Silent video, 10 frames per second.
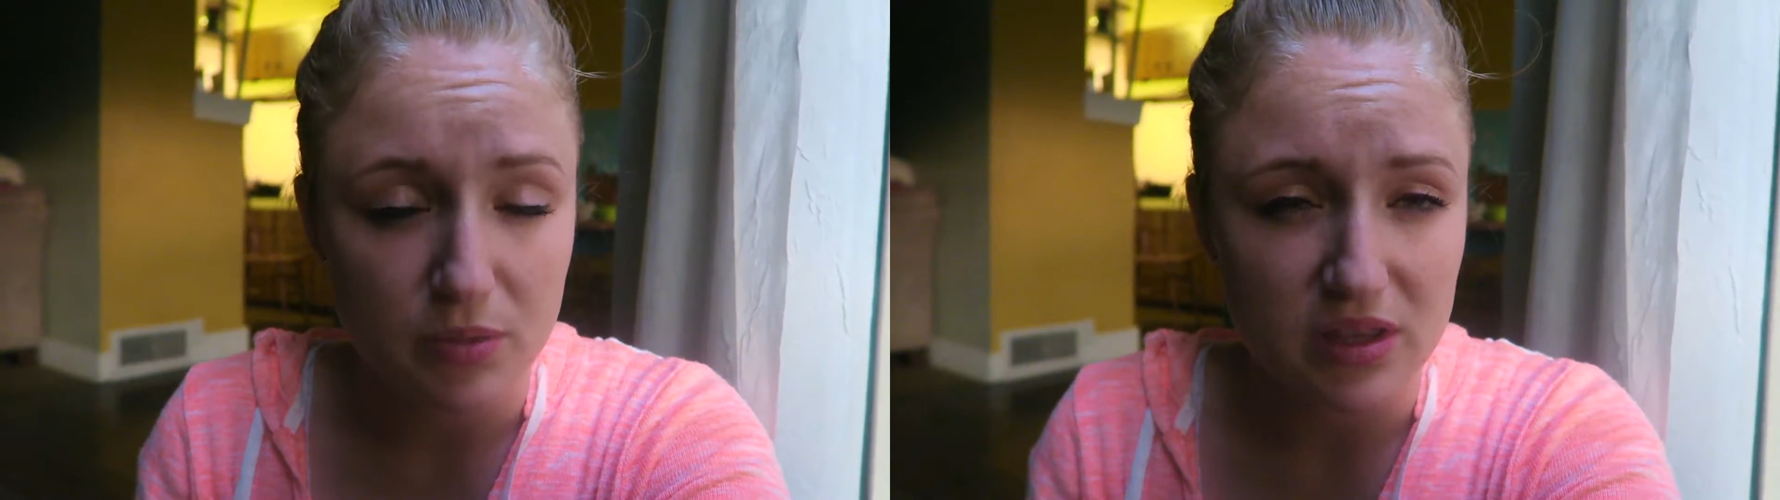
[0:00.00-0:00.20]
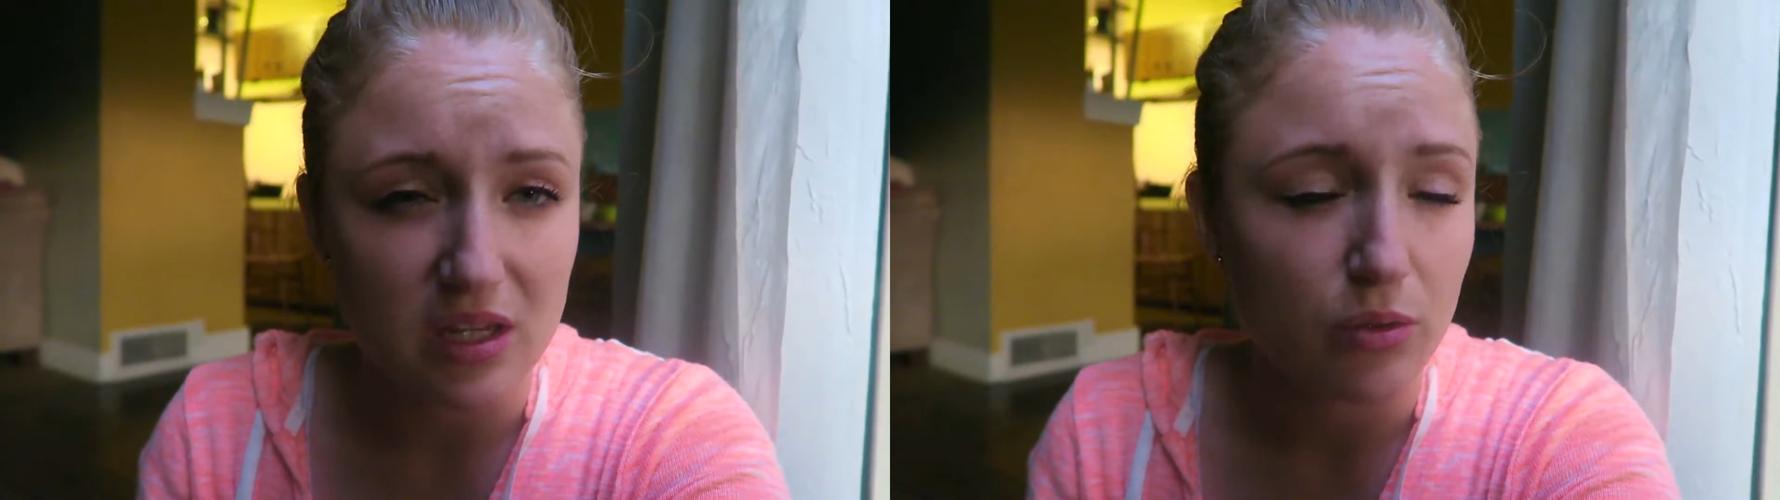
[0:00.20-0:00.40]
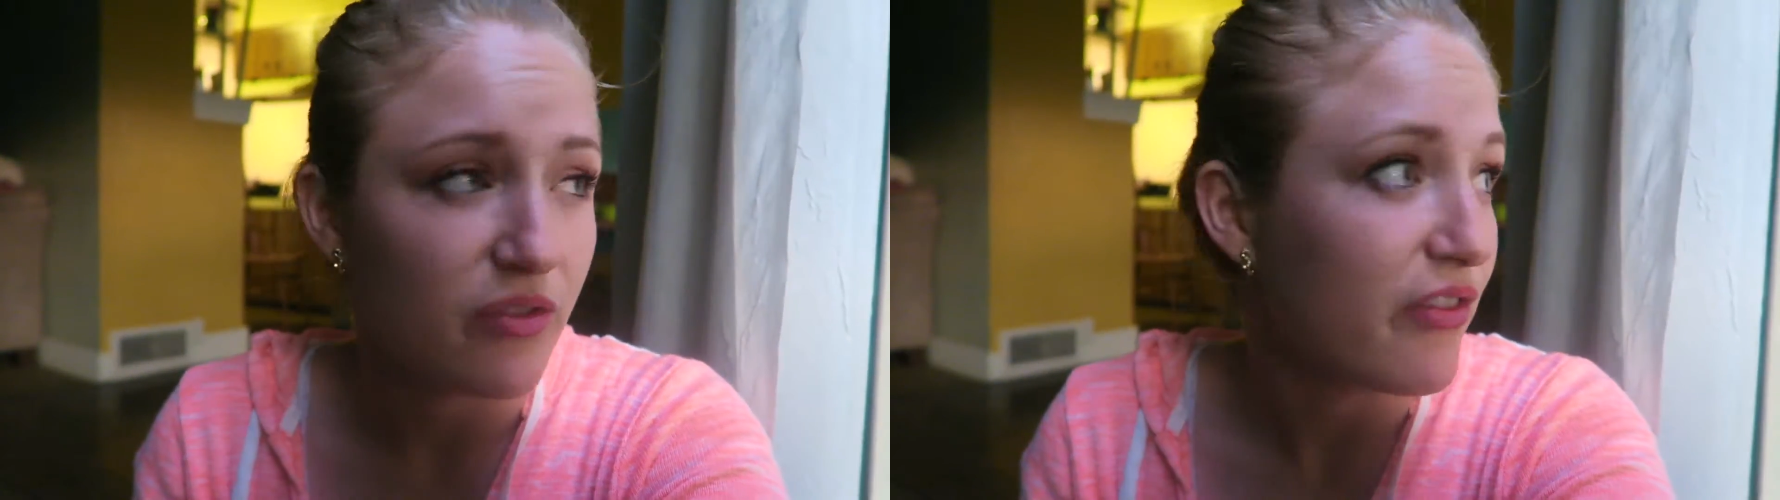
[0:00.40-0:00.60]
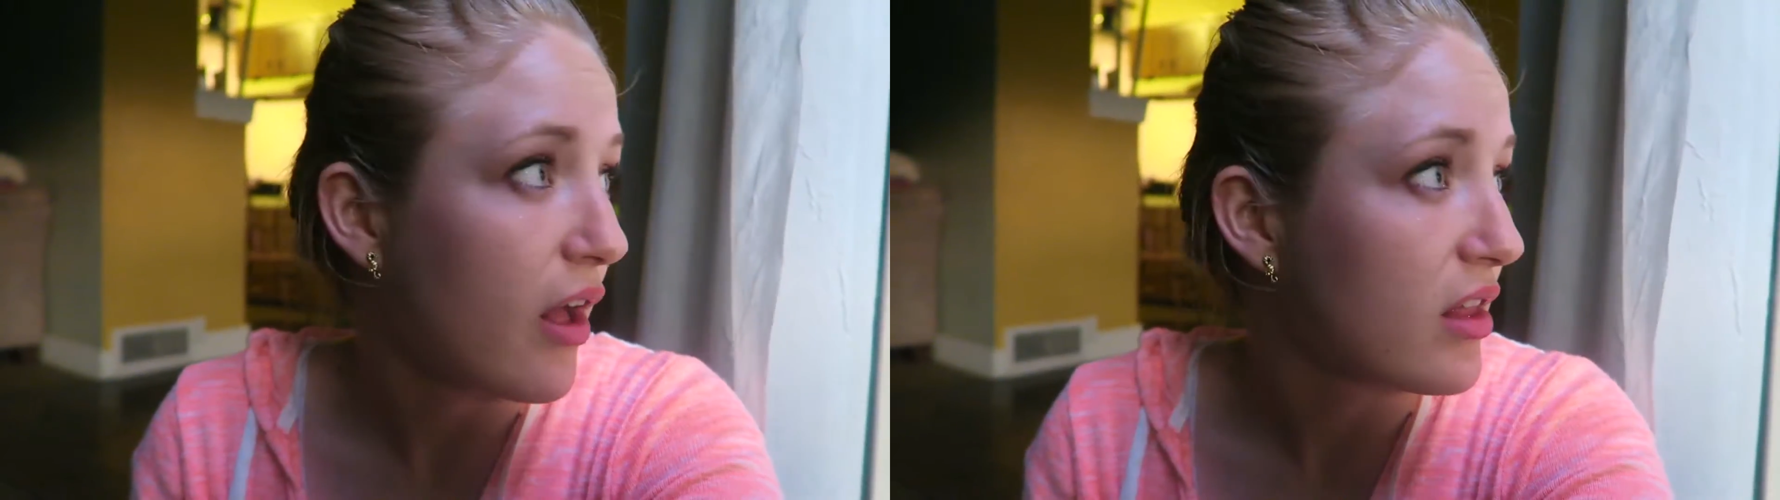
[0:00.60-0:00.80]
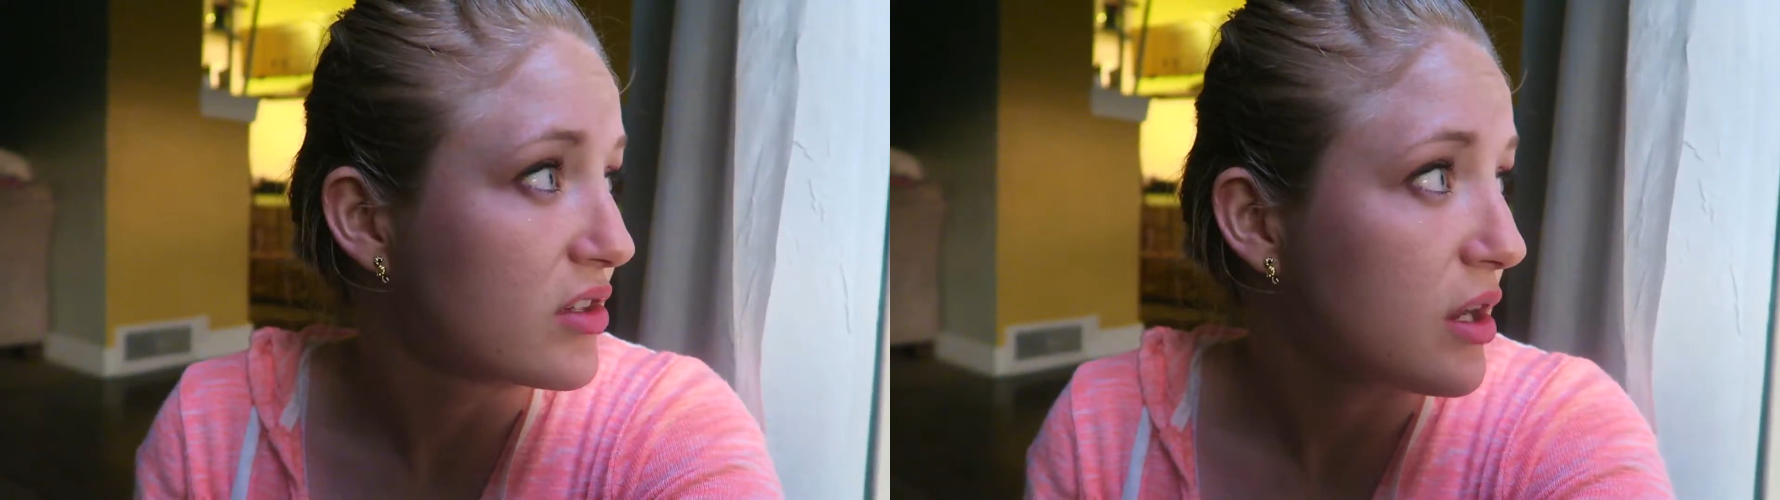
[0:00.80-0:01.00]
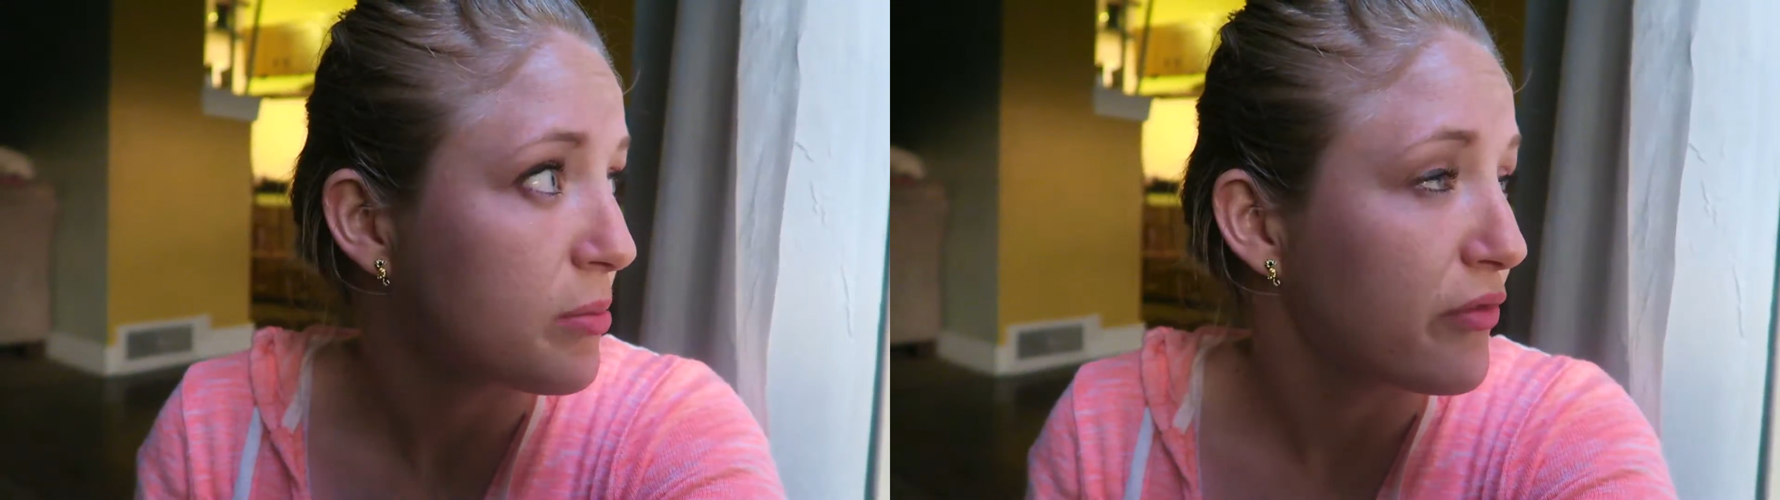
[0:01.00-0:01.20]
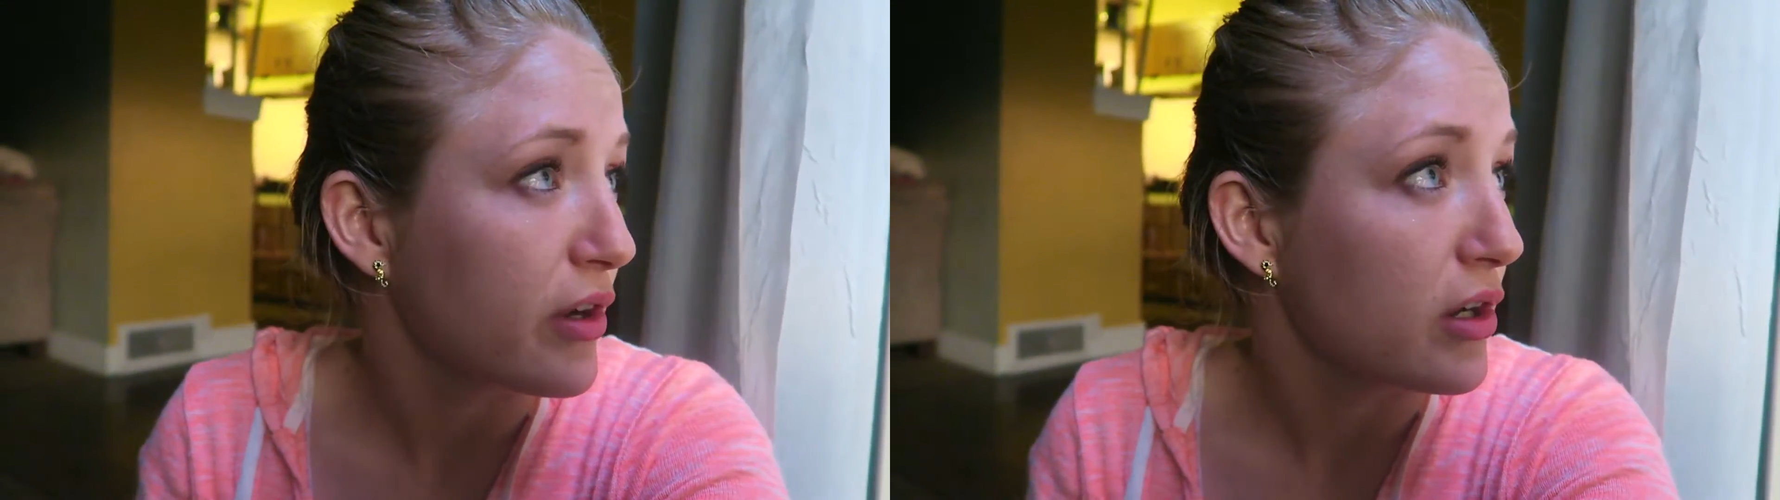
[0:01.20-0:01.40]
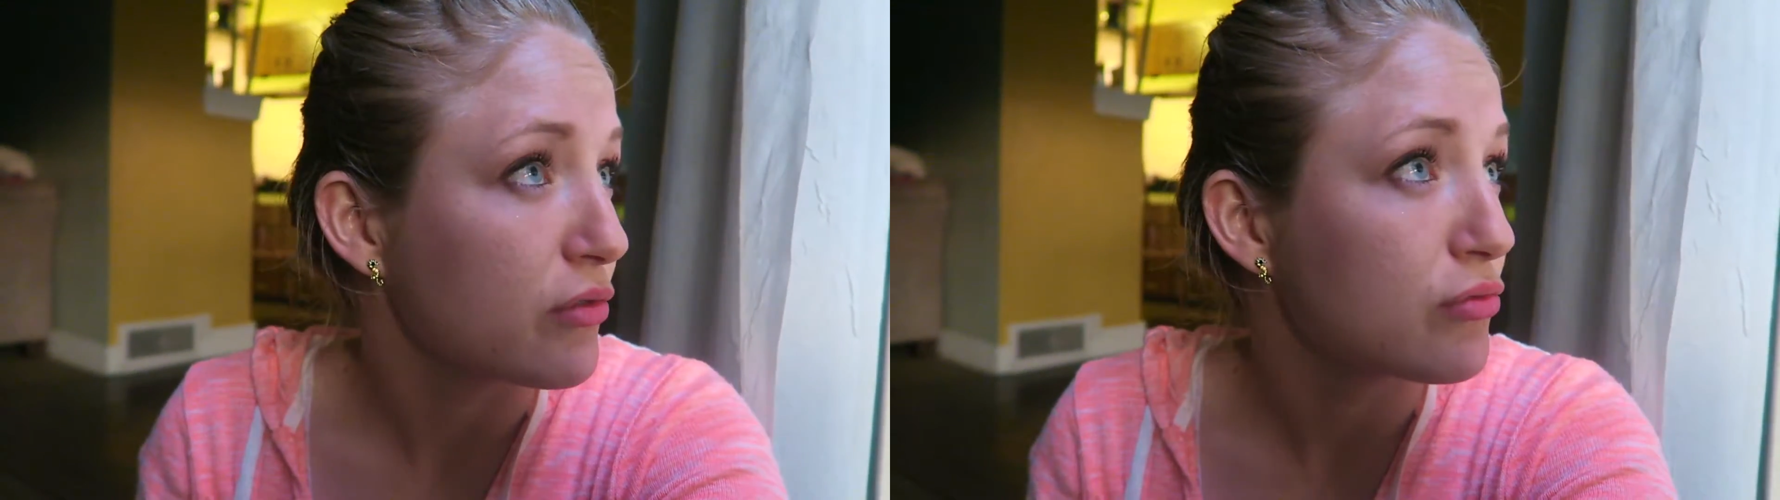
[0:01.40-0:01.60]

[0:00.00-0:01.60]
but then it would fall on top of our